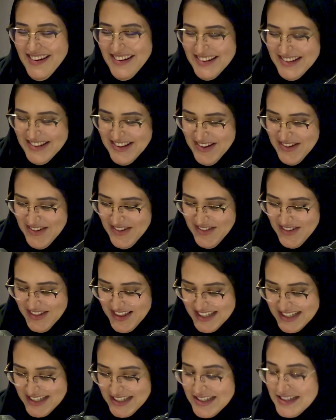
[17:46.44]
So
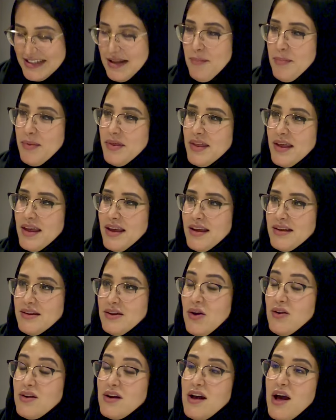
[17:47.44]
this is something
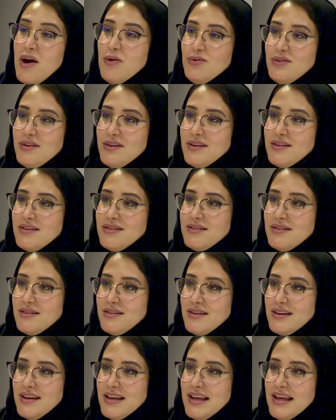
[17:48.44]
not counted
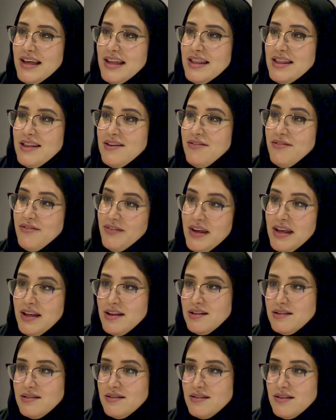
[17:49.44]
in the
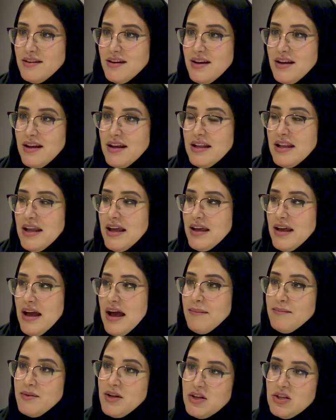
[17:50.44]
field. Like,
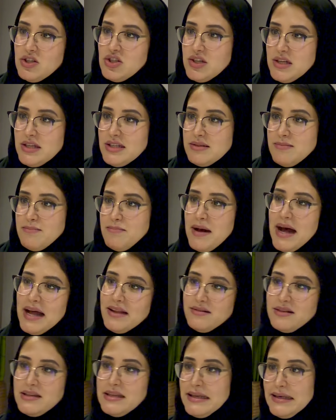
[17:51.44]
I'm not just
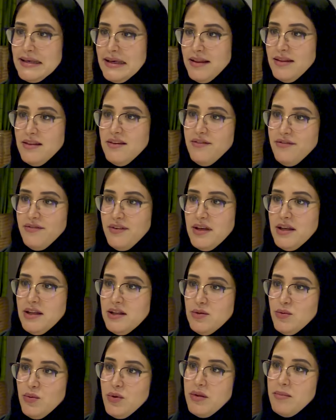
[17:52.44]
battling in the
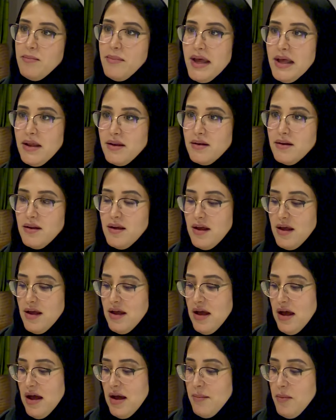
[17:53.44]
field with men.
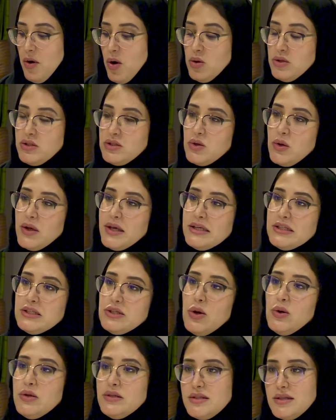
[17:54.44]
I'm also
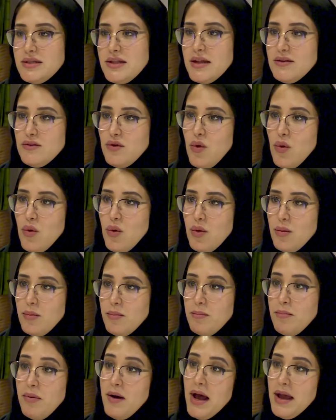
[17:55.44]
exhausted at
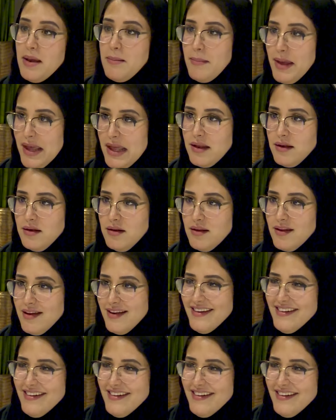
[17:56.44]
home by men.